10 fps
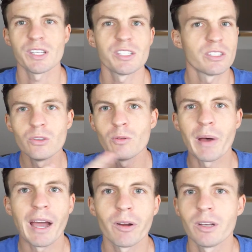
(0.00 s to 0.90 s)
this is a new
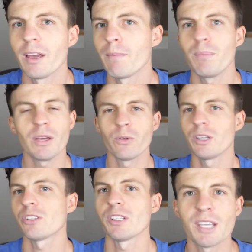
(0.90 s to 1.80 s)
paradigm.
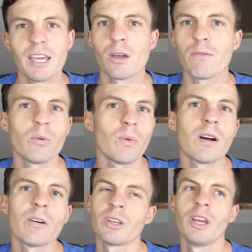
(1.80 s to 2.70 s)
Bitcoin's going to take over the
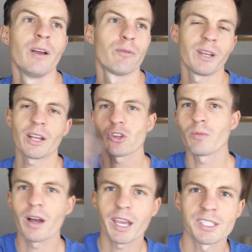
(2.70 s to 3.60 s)
world. Financial
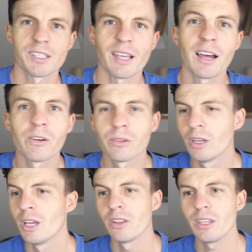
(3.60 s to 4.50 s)
markets are down.
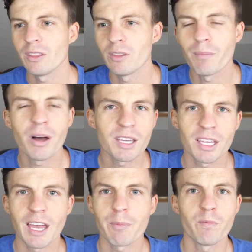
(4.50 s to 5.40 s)
The, the
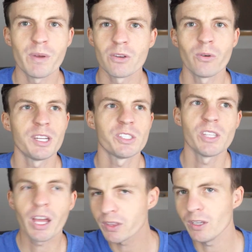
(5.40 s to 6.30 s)
market cap of Bitcoin is
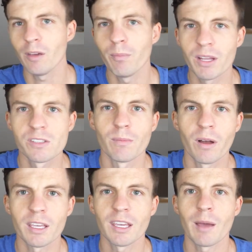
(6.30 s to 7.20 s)
nothing compared to the
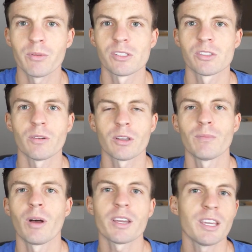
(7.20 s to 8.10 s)
market cap of the stock
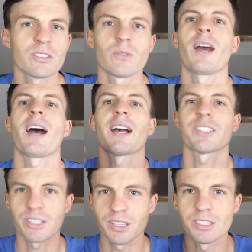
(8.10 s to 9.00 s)
market, so it
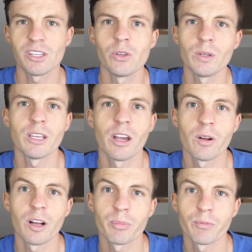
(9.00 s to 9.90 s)
has to continually go
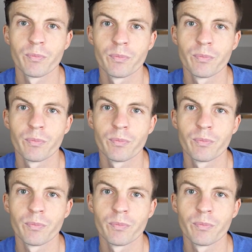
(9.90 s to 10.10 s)
up.